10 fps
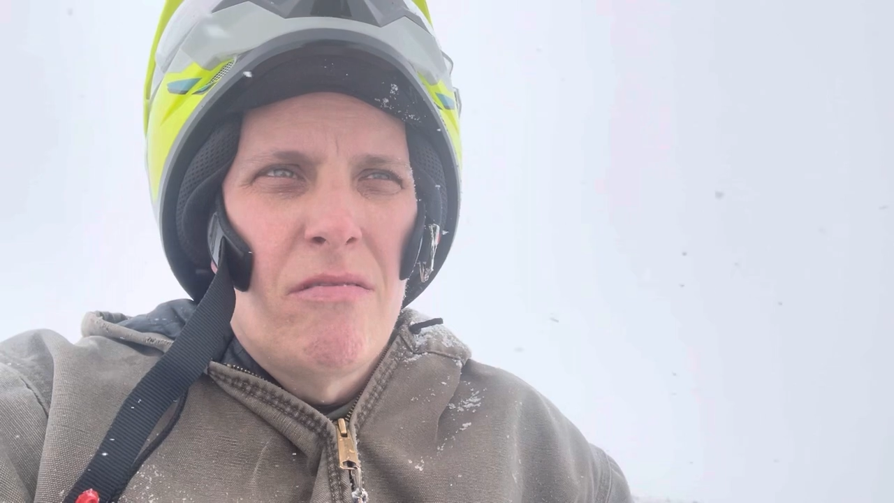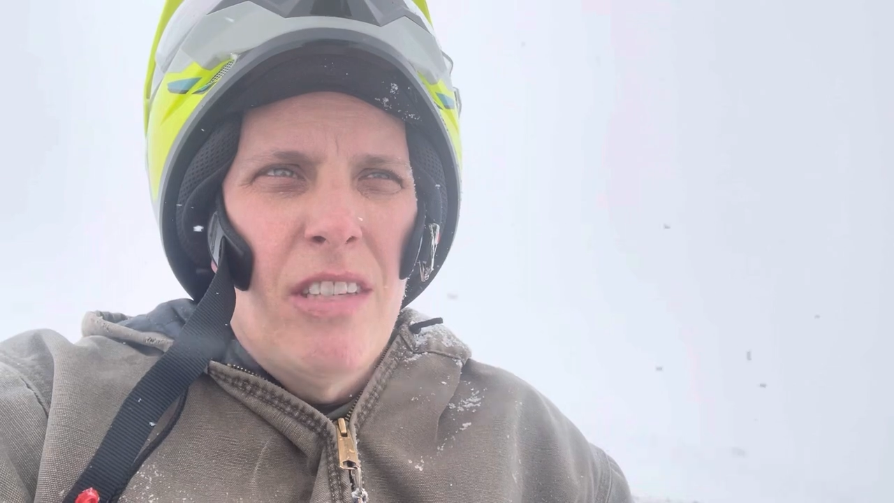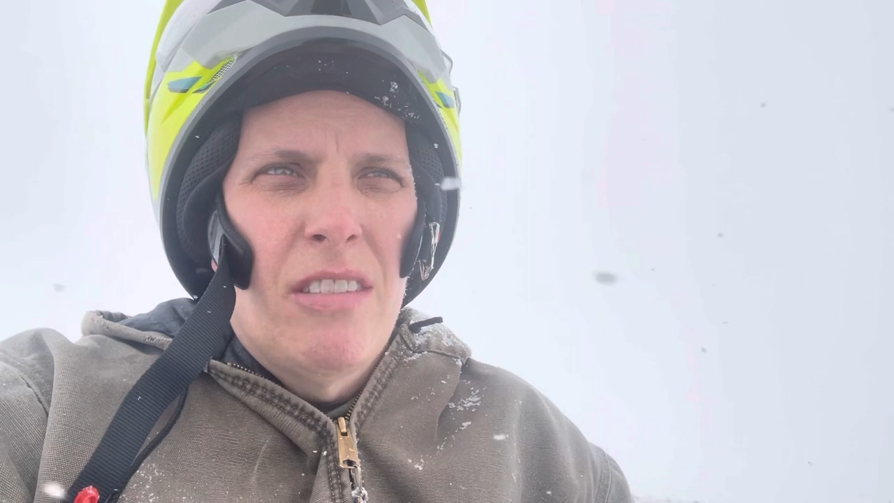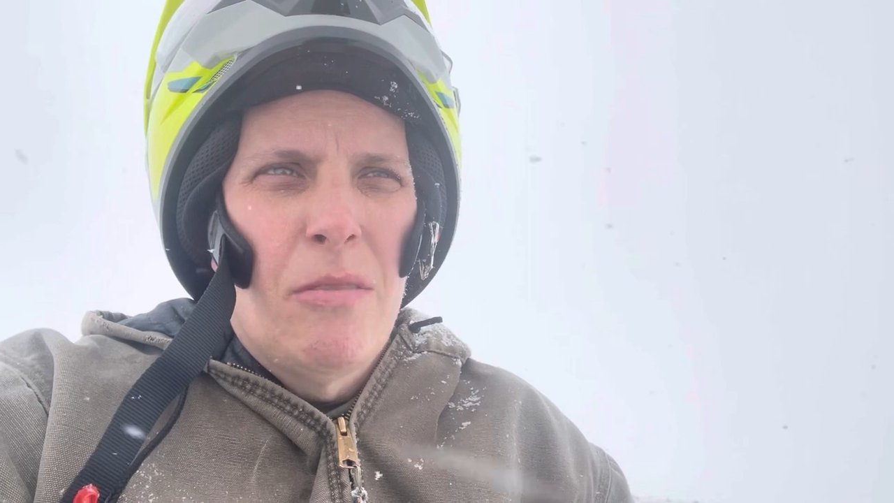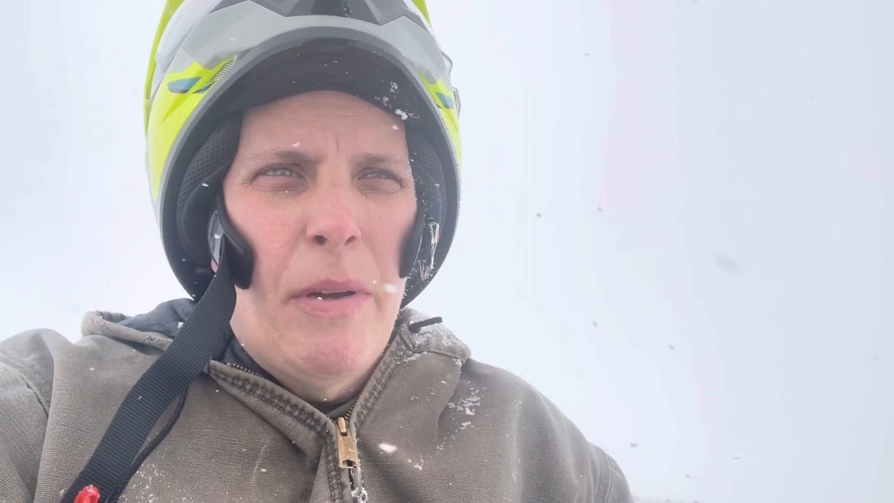
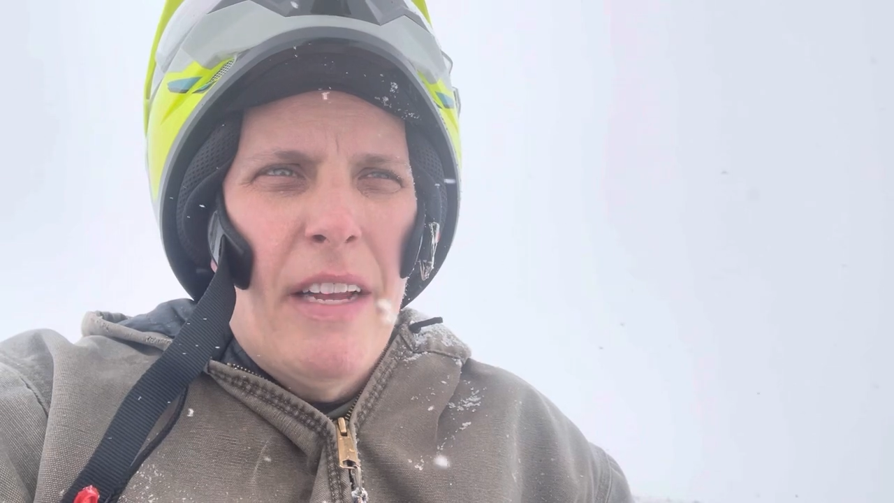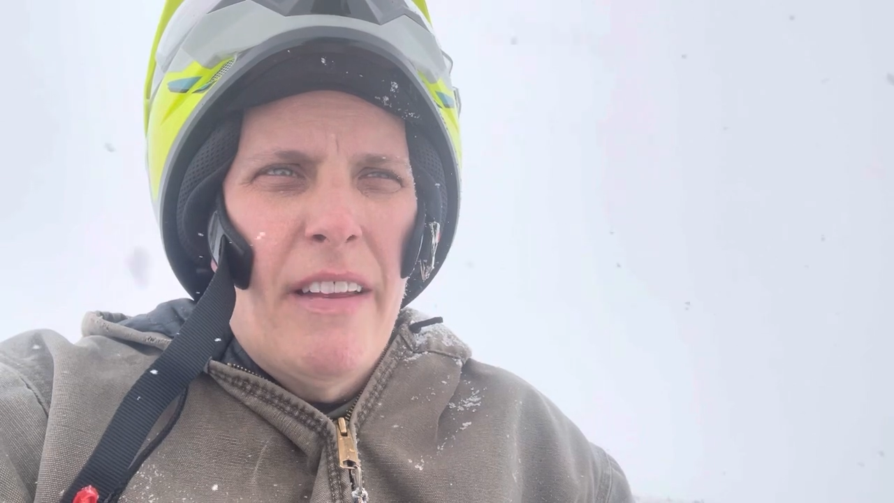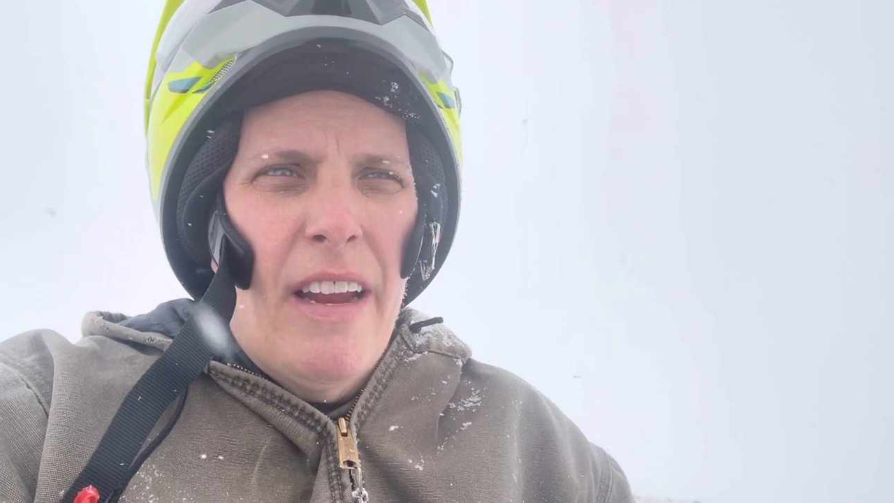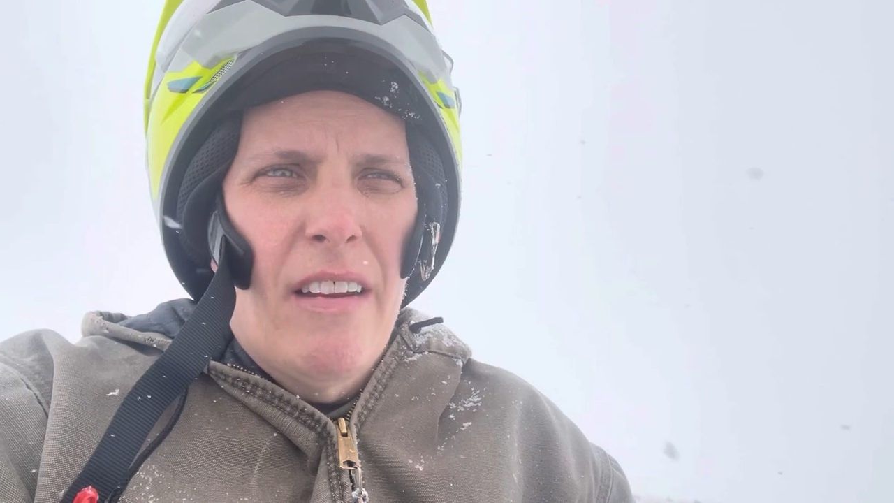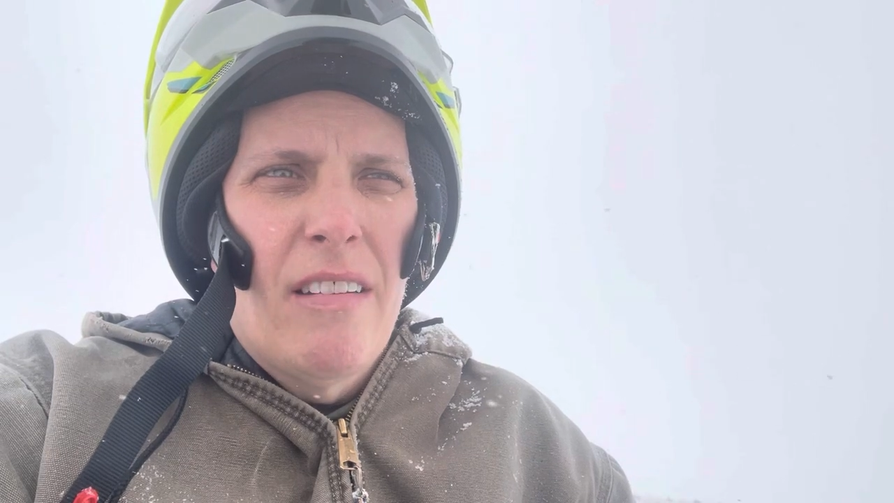this is a bad
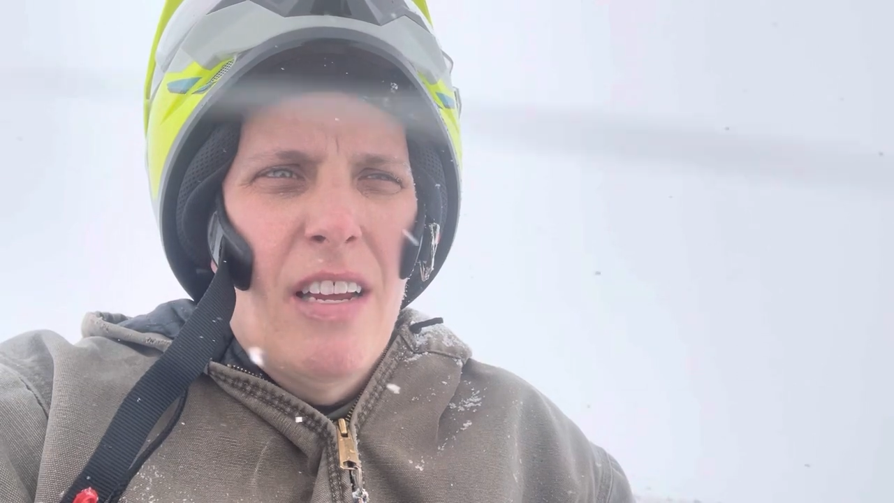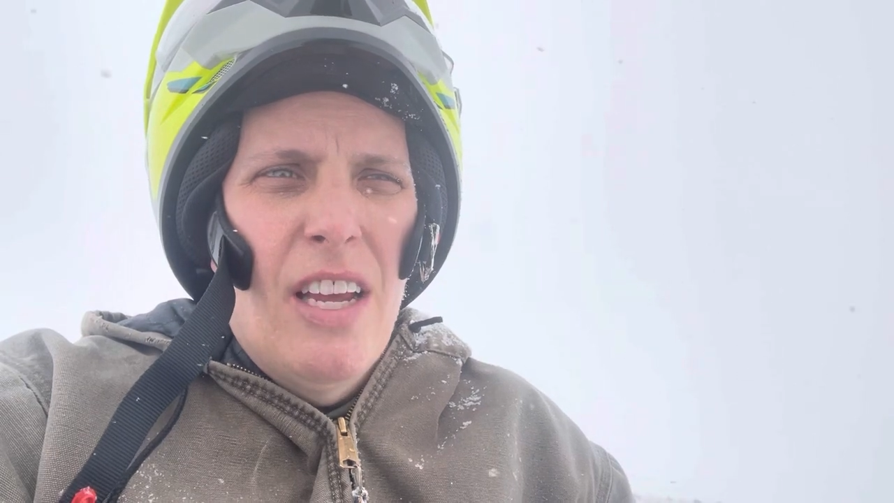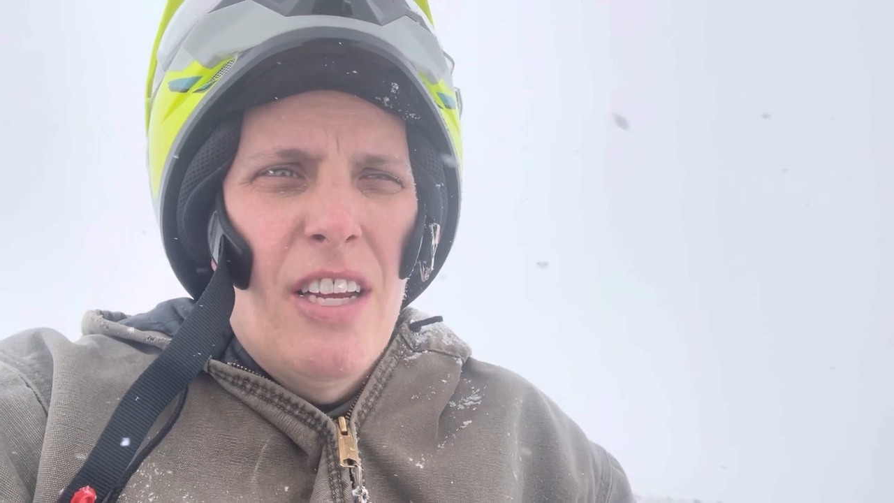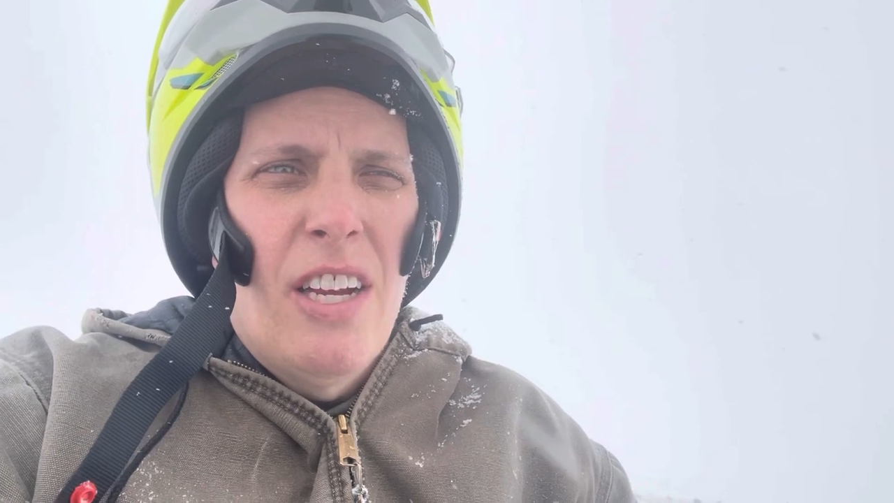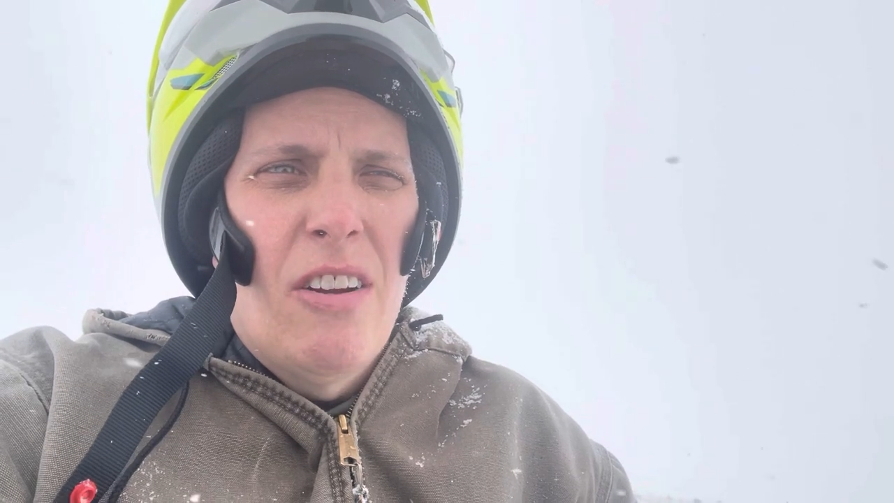day
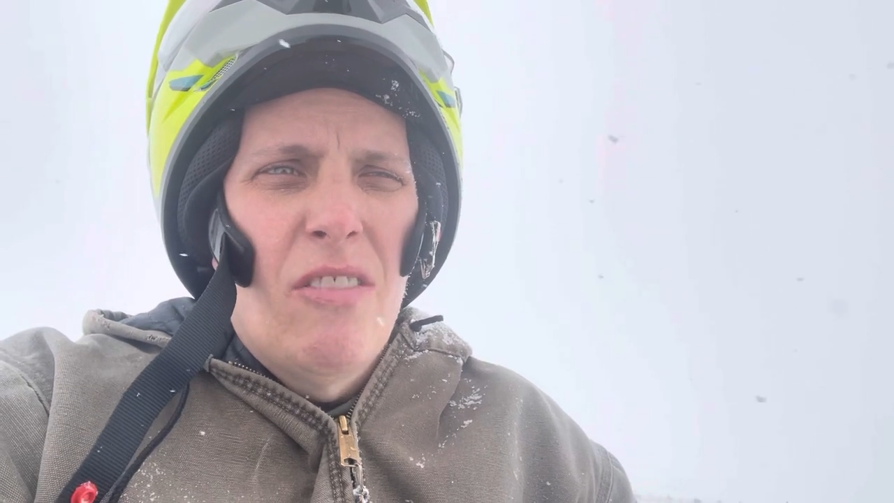you know